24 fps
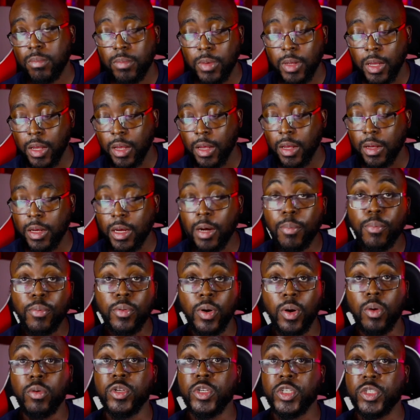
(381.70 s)
uh,
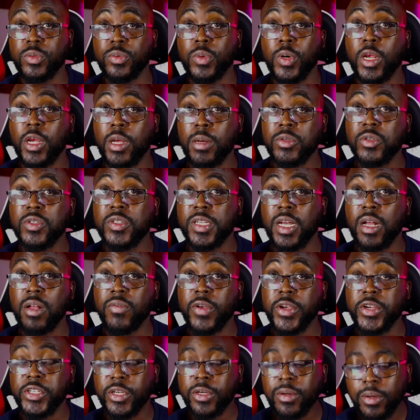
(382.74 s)
approach when it comes to
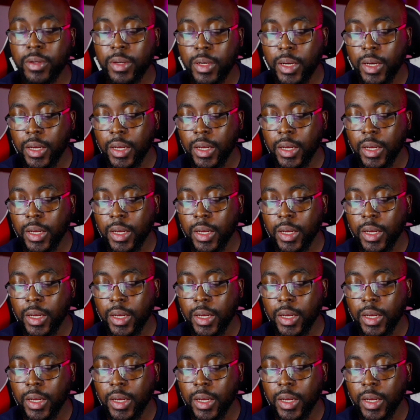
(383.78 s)
salvation.